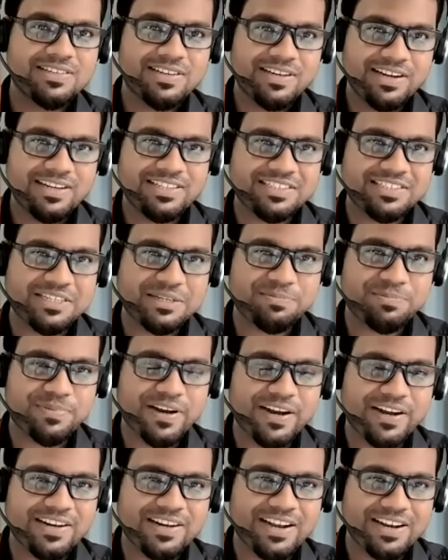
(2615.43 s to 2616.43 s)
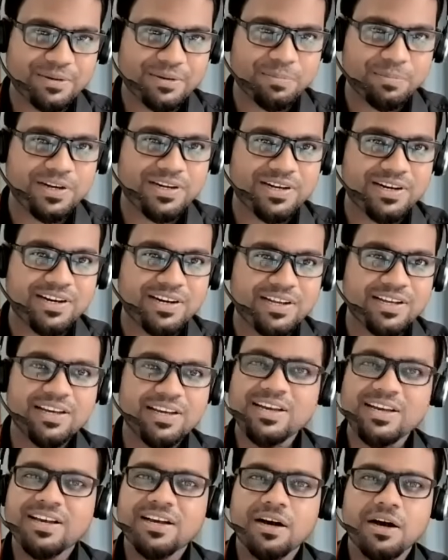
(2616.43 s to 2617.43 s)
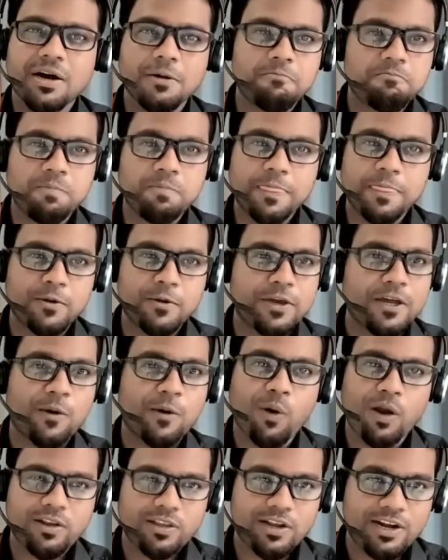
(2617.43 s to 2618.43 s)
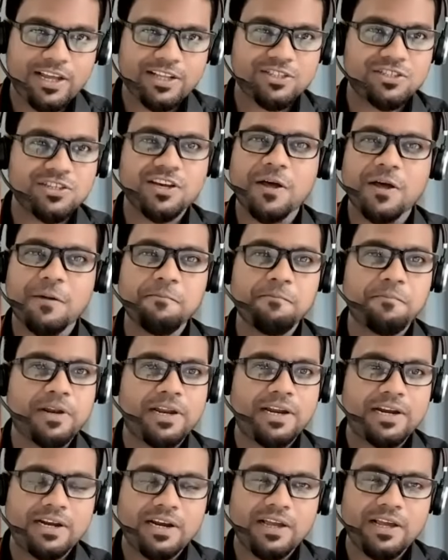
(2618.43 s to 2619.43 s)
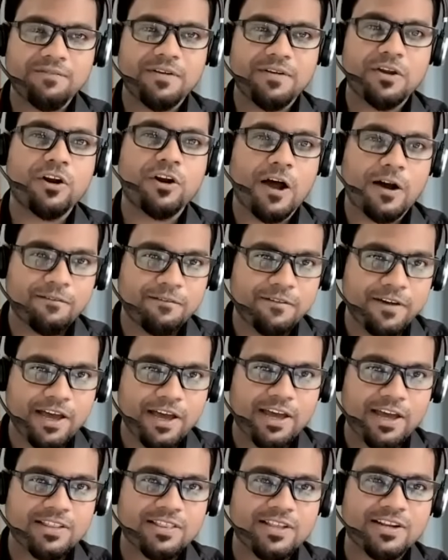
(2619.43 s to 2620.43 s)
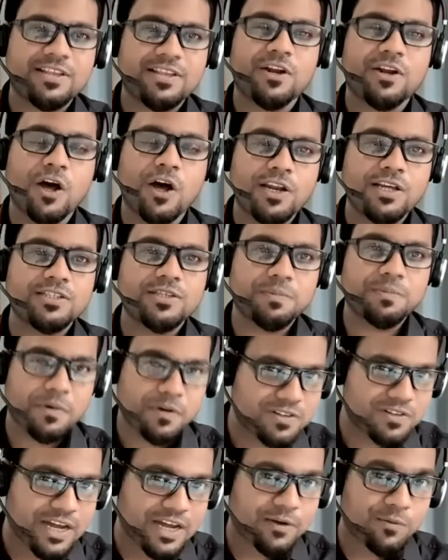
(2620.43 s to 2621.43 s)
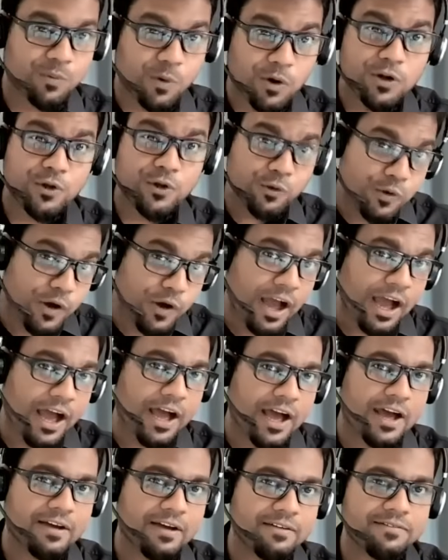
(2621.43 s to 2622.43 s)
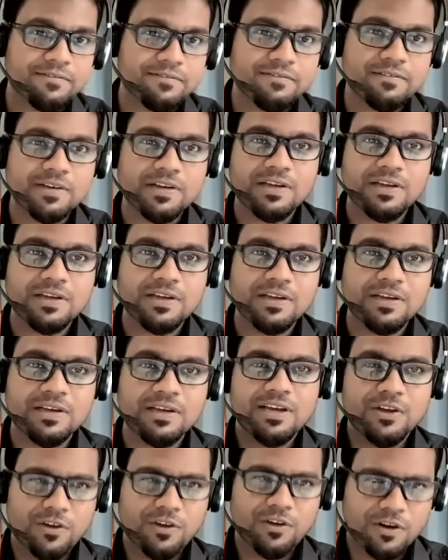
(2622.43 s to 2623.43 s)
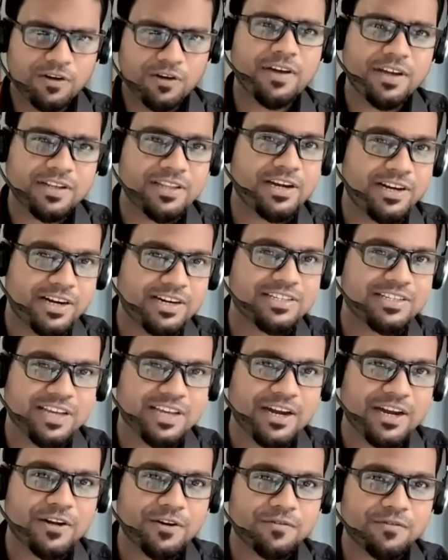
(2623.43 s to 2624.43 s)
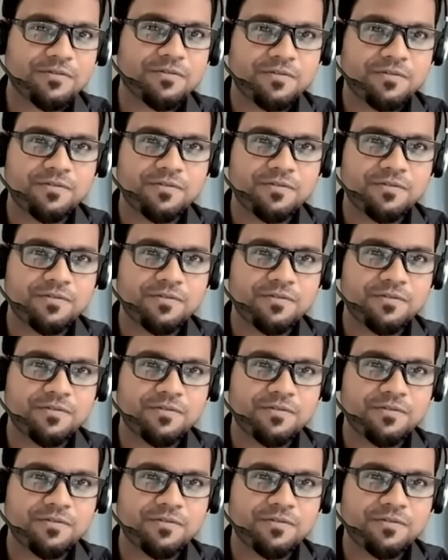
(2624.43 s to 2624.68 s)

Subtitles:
It's deep, right? I'll repeat it. You can avoid the danger completely when you're aware that the knowledge about that, what you have, you're aware that it is kind of